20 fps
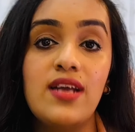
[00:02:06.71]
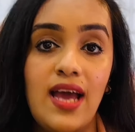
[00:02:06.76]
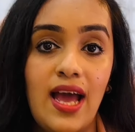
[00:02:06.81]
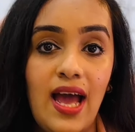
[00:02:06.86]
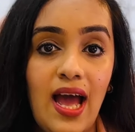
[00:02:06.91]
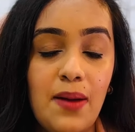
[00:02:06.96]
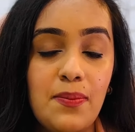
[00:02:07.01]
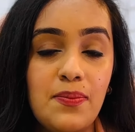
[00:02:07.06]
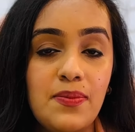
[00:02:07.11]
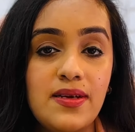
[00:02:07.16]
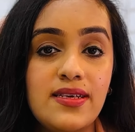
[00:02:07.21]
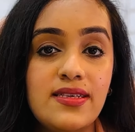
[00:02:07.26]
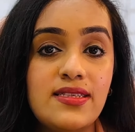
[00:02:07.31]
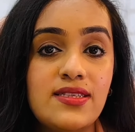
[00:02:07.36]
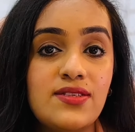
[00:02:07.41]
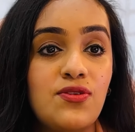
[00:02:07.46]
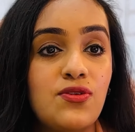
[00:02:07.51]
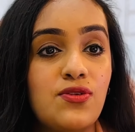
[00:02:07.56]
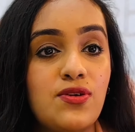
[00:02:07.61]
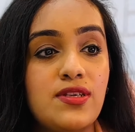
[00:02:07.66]
habits,
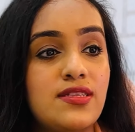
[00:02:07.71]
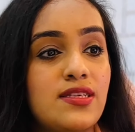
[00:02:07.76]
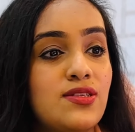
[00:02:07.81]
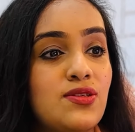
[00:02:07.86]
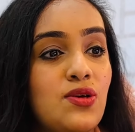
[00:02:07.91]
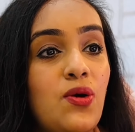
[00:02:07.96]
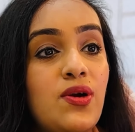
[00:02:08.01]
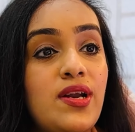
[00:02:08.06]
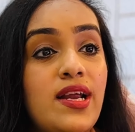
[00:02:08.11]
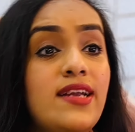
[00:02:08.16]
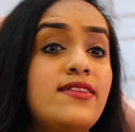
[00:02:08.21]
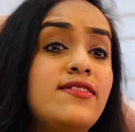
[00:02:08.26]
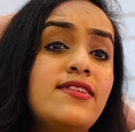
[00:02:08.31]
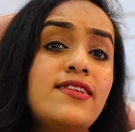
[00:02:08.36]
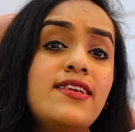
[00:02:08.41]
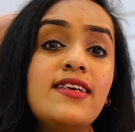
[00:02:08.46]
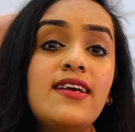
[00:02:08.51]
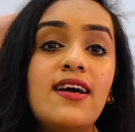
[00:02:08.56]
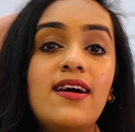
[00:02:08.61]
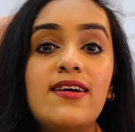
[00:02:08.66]
focuses on
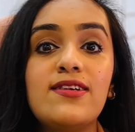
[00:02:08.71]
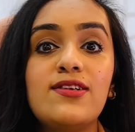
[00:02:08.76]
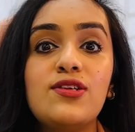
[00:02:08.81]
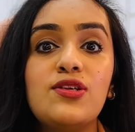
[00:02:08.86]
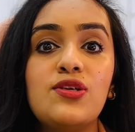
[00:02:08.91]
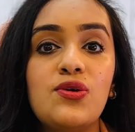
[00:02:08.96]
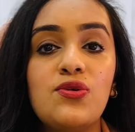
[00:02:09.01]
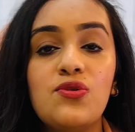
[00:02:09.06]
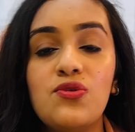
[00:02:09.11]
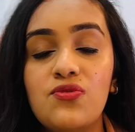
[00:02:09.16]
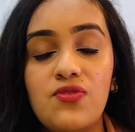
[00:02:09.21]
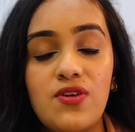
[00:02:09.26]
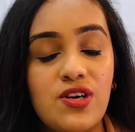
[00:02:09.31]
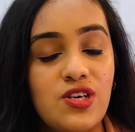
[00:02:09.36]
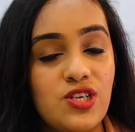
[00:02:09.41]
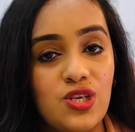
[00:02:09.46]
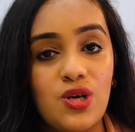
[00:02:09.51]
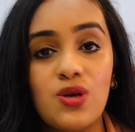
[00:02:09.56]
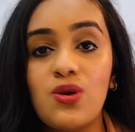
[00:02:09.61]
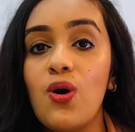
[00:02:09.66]
entering a new
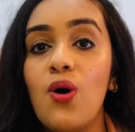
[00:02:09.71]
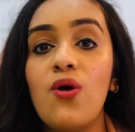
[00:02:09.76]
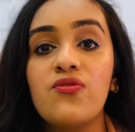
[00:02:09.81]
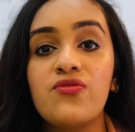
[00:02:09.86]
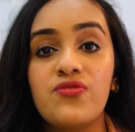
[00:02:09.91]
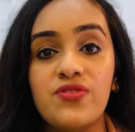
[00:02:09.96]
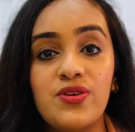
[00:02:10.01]
version of